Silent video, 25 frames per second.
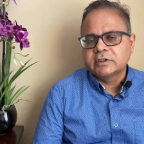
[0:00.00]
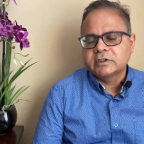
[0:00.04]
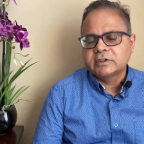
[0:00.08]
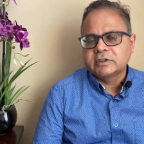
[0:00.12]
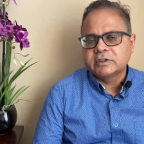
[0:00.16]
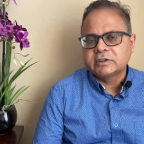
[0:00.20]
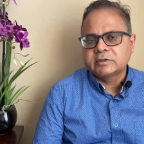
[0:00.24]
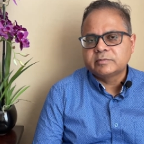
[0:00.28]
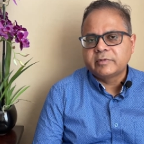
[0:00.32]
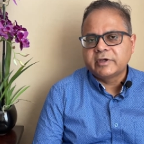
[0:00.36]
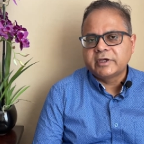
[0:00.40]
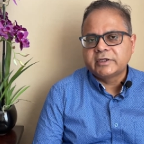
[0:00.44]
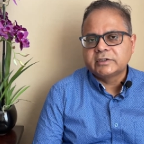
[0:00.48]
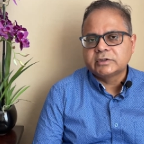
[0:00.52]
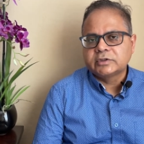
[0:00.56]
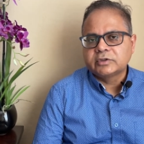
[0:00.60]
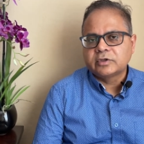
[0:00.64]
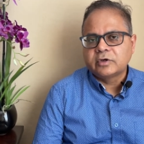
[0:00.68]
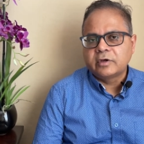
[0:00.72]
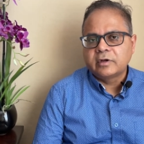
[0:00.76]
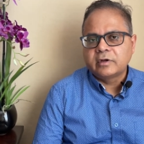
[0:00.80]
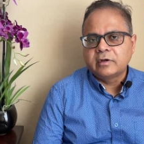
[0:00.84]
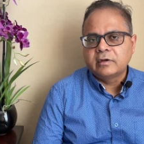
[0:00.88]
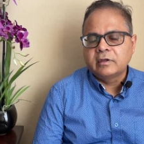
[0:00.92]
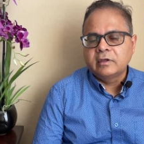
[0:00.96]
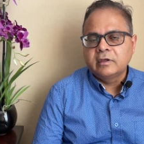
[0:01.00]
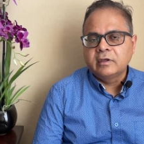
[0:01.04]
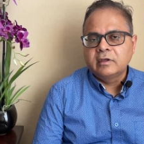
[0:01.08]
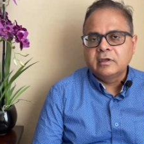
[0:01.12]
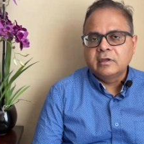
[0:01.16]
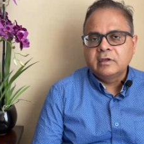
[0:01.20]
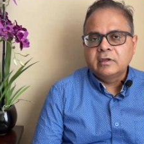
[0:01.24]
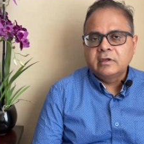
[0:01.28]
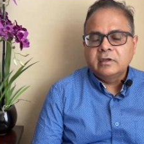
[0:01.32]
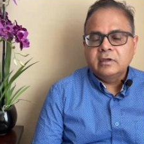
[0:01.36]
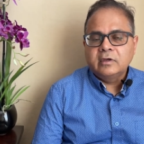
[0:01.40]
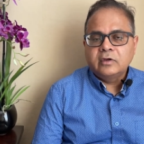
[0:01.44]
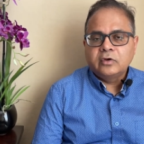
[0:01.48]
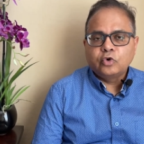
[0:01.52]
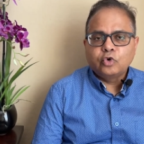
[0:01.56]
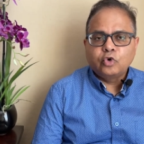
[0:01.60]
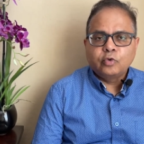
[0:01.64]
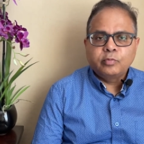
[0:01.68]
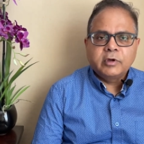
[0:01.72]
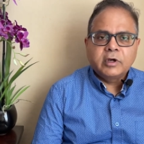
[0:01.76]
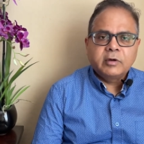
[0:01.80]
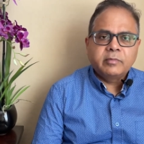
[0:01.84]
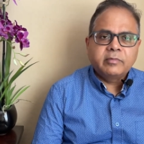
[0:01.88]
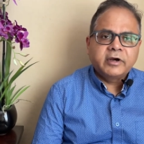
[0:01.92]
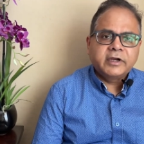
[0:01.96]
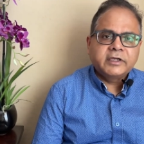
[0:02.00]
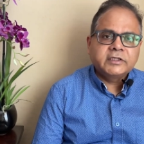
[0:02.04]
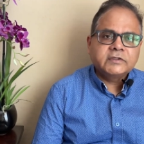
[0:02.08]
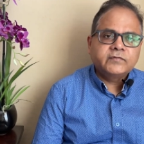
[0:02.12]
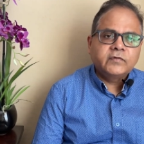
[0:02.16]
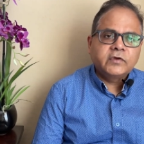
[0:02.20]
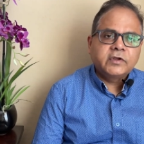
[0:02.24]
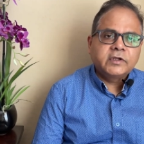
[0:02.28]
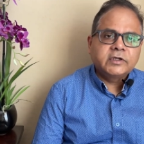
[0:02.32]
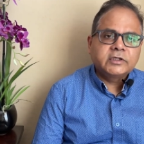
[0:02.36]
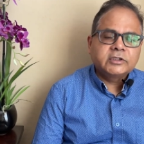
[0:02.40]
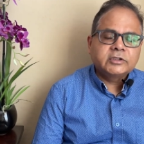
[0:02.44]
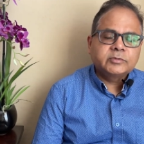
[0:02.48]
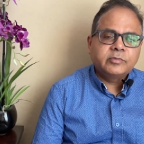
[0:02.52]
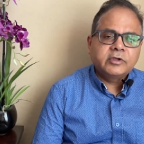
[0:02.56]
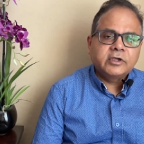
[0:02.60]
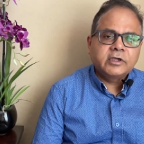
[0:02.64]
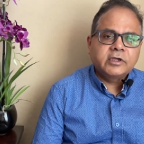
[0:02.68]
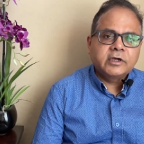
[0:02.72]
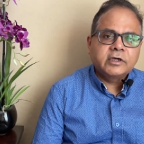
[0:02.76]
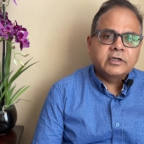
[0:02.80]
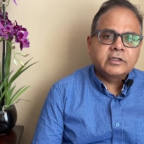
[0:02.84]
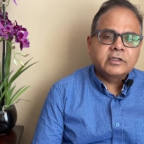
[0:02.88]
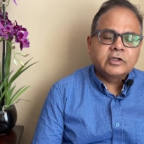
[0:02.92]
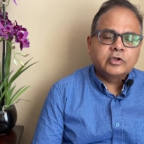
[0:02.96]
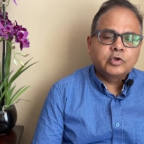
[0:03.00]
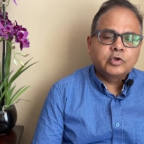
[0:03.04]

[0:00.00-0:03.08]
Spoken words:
It is based on Nobel Prize winners being at the